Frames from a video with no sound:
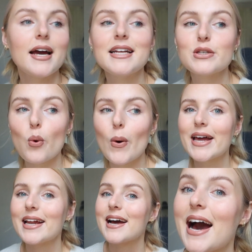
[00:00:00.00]
it's
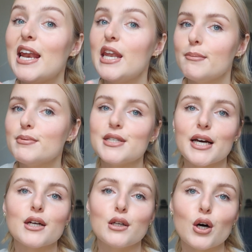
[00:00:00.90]
quite like a
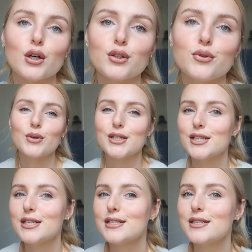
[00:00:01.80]
lipstick look, which
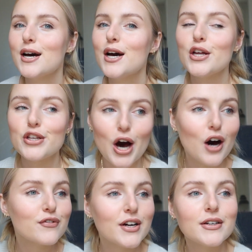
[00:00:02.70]
is
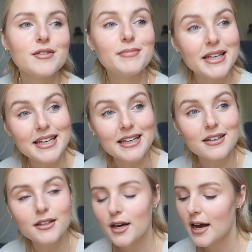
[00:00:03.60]
not very me.
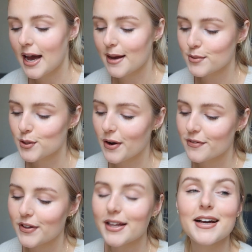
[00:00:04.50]
So
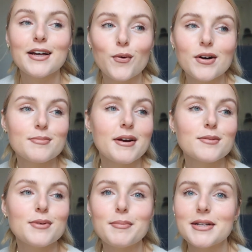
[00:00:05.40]
I feel like it always
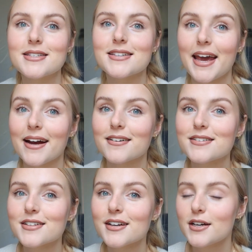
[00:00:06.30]
makes me a bit
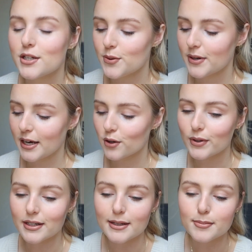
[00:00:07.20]
scared doing like a
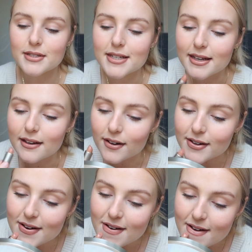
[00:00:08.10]
real lipsticky
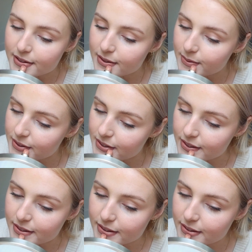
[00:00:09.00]
look. Let me
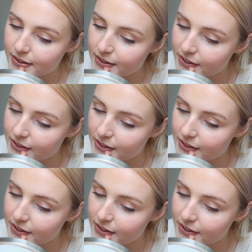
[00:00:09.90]
just